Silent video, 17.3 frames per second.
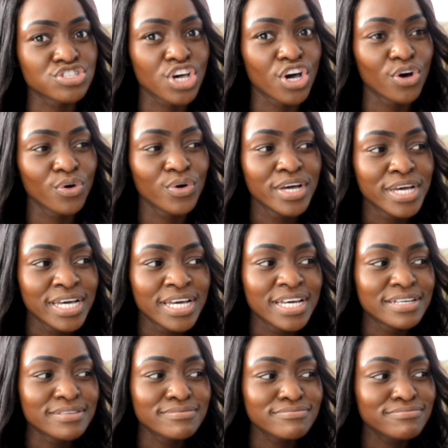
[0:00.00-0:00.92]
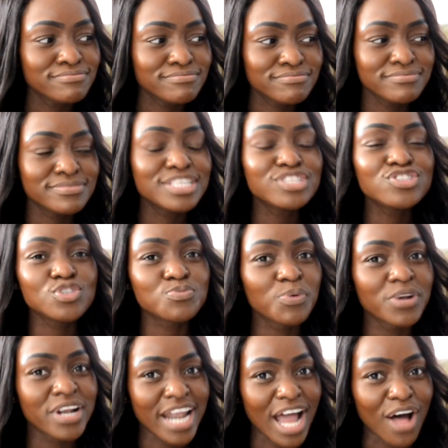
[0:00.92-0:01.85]
so let's just
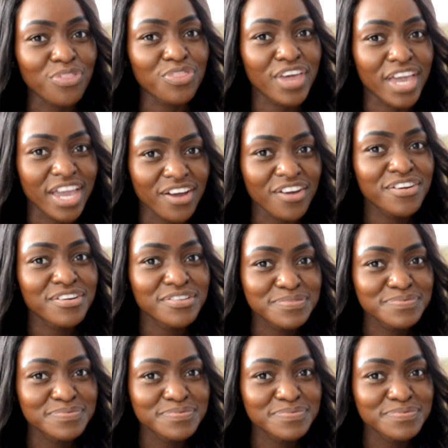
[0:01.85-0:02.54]
put it out there.